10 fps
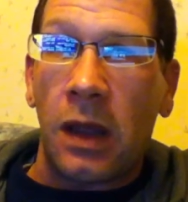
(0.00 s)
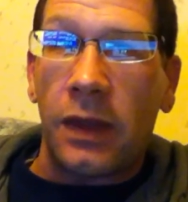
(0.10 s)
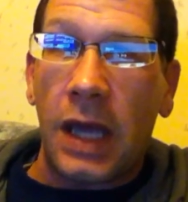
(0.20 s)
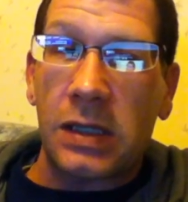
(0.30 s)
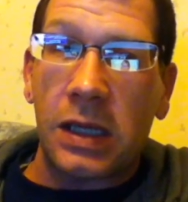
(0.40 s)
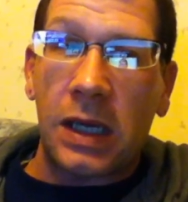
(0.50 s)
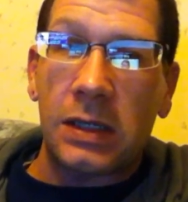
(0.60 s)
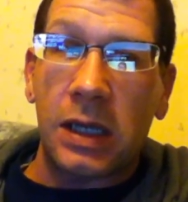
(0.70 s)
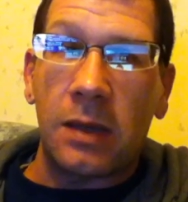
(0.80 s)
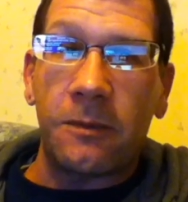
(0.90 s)
Thanks again
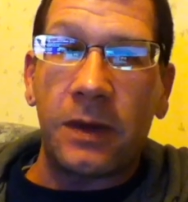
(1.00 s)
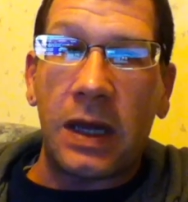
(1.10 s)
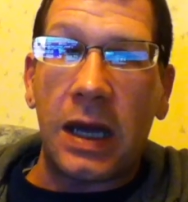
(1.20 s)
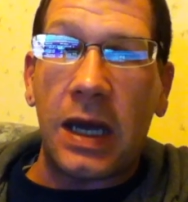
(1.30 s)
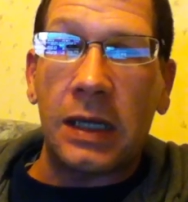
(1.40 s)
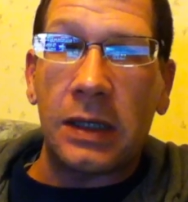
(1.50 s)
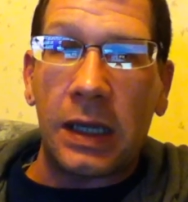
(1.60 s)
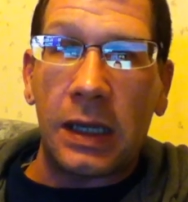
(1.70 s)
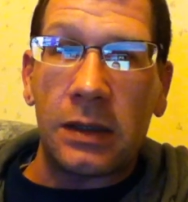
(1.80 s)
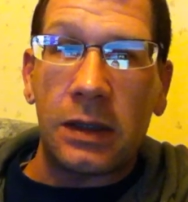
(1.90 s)
to him for that,
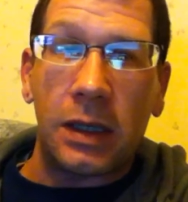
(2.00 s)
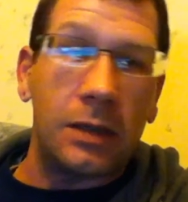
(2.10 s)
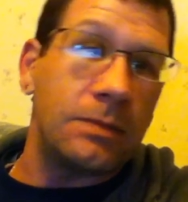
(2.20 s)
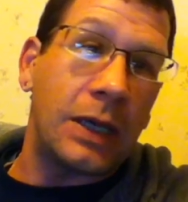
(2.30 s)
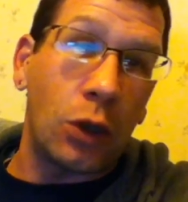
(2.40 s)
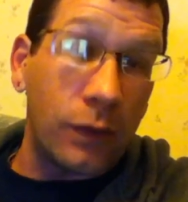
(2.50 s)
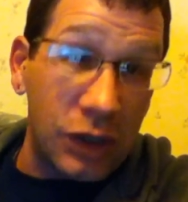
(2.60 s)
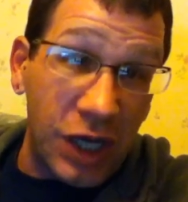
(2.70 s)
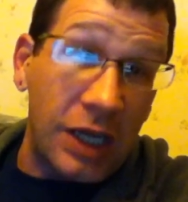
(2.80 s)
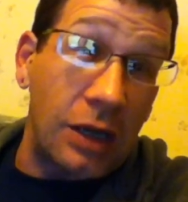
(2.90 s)
and uh, head over,
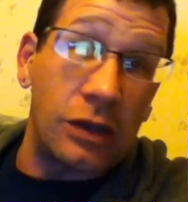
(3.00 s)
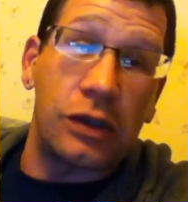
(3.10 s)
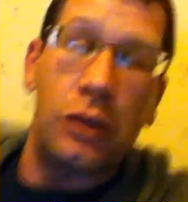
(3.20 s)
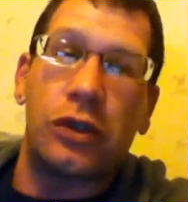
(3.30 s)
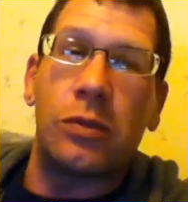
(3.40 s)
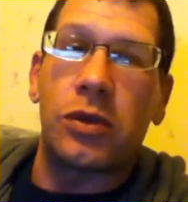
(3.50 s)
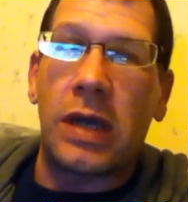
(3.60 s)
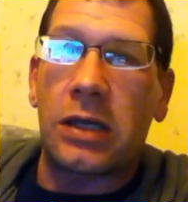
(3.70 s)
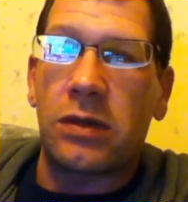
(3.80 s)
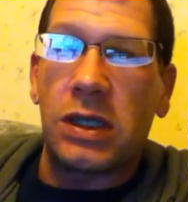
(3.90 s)
check out his YouTube
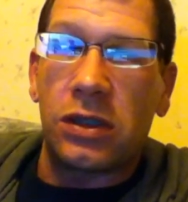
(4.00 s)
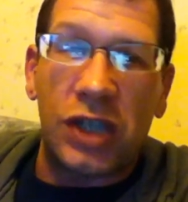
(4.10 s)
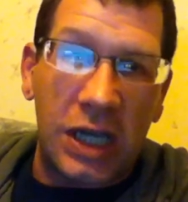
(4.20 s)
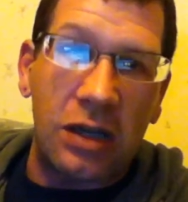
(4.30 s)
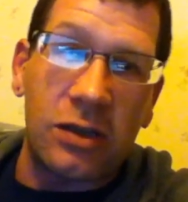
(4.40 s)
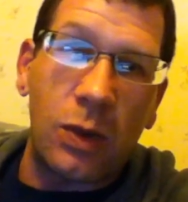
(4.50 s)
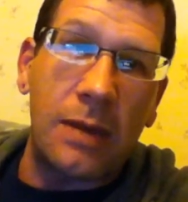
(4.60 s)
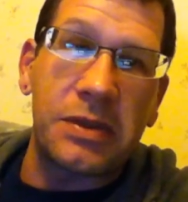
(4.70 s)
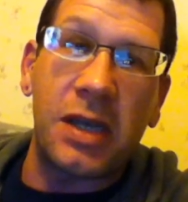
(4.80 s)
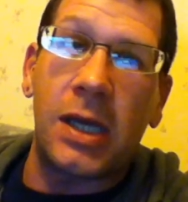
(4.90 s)
directory, check out his
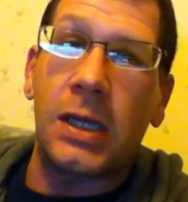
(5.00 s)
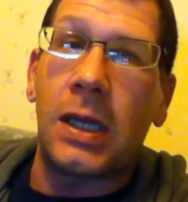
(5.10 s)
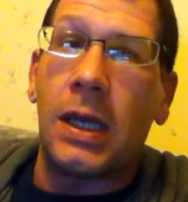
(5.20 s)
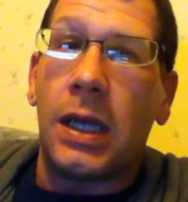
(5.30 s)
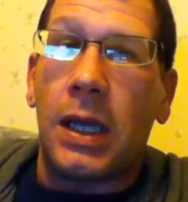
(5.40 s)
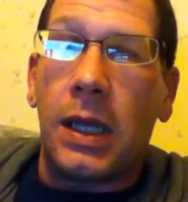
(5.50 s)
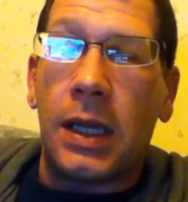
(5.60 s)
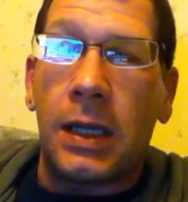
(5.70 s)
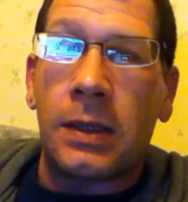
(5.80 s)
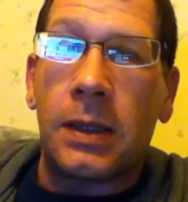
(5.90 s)
website,
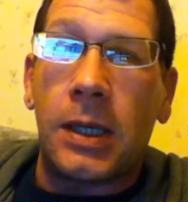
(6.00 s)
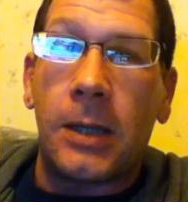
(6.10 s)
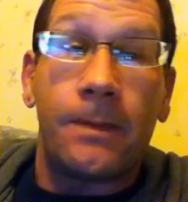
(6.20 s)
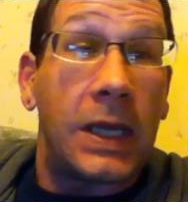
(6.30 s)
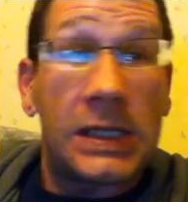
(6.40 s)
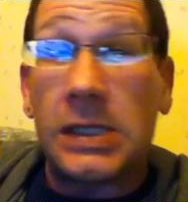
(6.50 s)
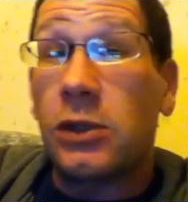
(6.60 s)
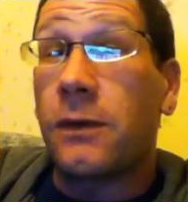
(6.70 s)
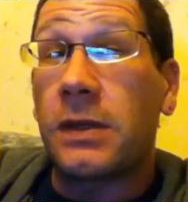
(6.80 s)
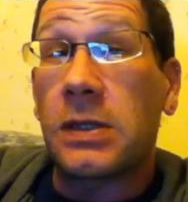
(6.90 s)
and uh, that's going
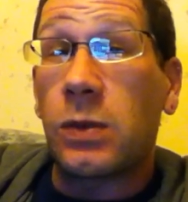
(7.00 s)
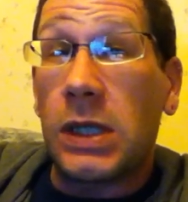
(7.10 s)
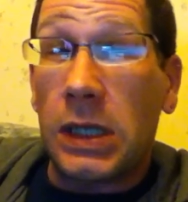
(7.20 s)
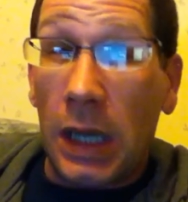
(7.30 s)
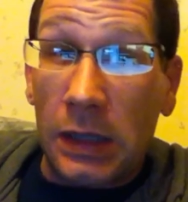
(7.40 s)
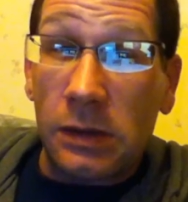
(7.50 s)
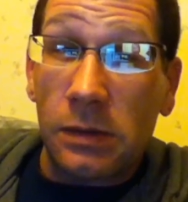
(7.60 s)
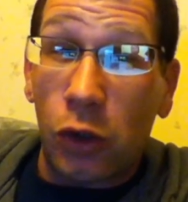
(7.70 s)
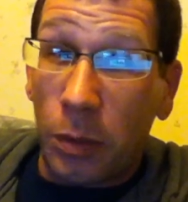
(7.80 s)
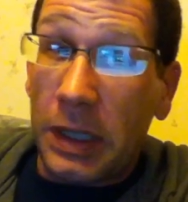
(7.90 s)
to do it for this week, guys.
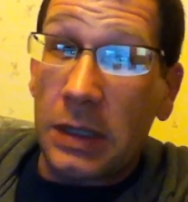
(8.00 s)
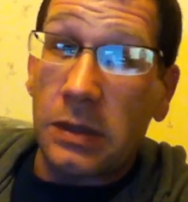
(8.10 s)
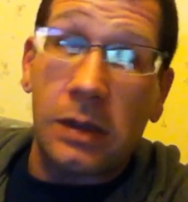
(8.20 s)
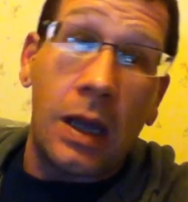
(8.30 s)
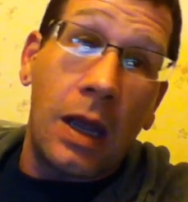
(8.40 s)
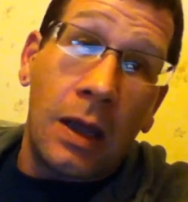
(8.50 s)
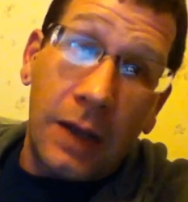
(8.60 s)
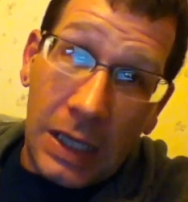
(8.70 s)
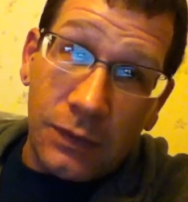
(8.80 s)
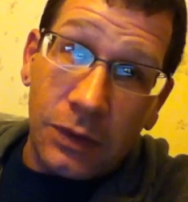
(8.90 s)
Cool beans.
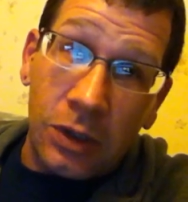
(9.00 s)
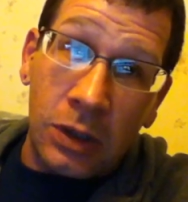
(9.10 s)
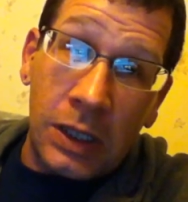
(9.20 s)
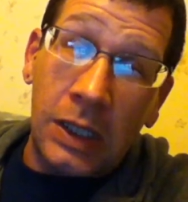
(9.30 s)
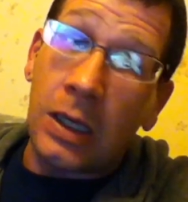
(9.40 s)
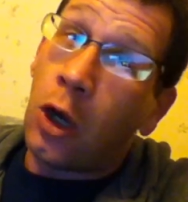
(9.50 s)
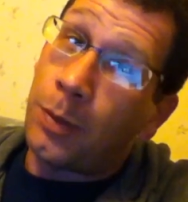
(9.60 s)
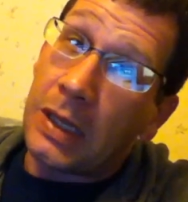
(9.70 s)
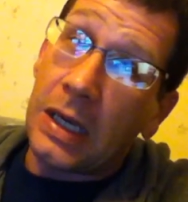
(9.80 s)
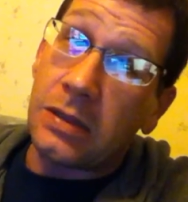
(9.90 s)
Thanks for tuning in. Hope
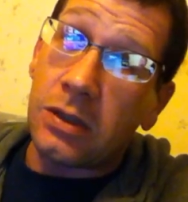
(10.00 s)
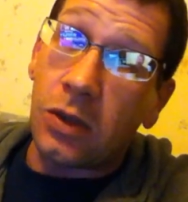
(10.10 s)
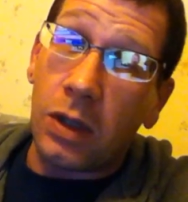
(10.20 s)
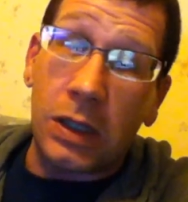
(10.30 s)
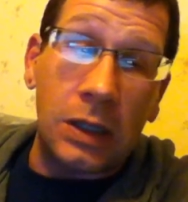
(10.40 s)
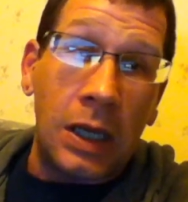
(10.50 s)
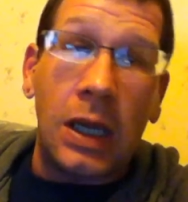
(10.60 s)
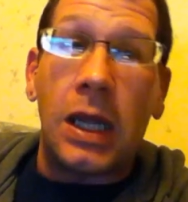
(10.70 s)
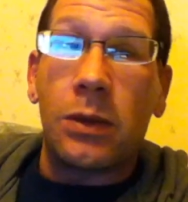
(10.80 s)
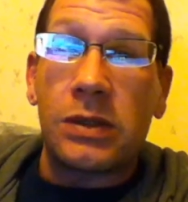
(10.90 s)
you guys enjoyed it.
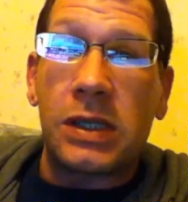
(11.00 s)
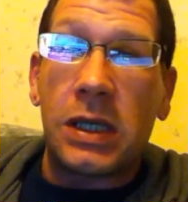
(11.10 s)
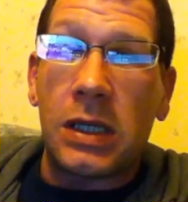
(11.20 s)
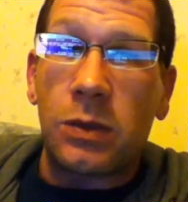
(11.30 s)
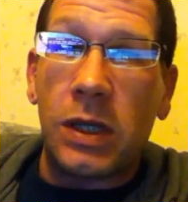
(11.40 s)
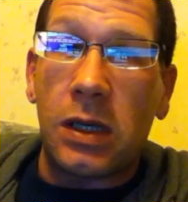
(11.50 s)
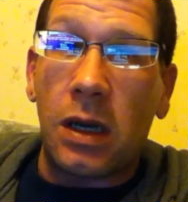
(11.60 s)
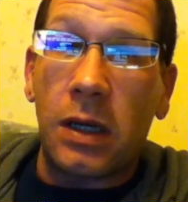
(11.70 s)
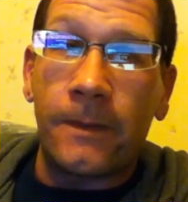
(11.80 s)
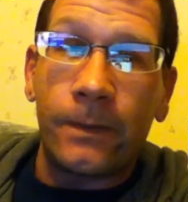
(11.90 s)
We'll see you next week,
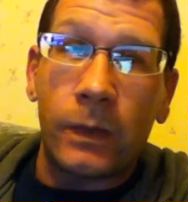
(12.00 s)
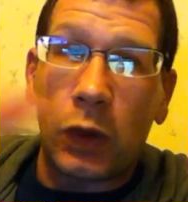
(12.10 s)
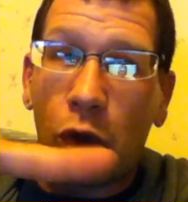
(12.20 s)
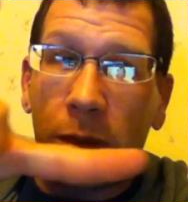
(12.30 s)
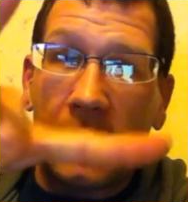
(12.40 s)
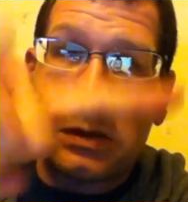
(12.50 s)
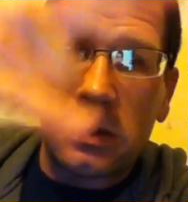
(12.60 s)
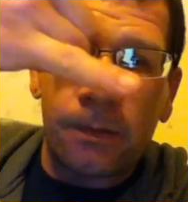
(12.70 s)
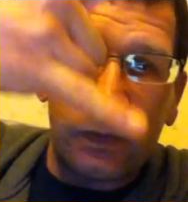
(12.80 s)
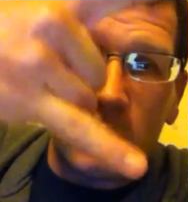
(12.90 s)
alright? Cool beans.
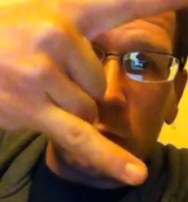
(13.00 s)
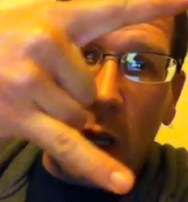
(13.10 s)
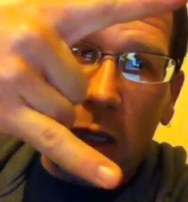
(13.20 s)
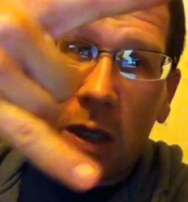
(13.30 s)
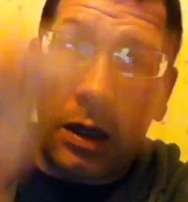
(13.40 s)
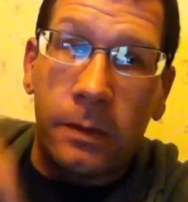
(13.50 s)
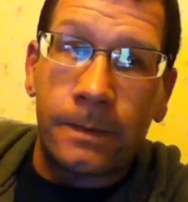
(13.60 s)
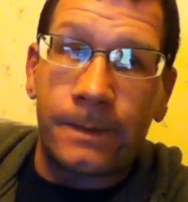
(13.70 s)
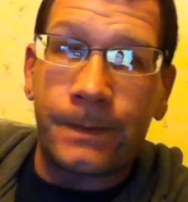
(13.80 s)
Rock on.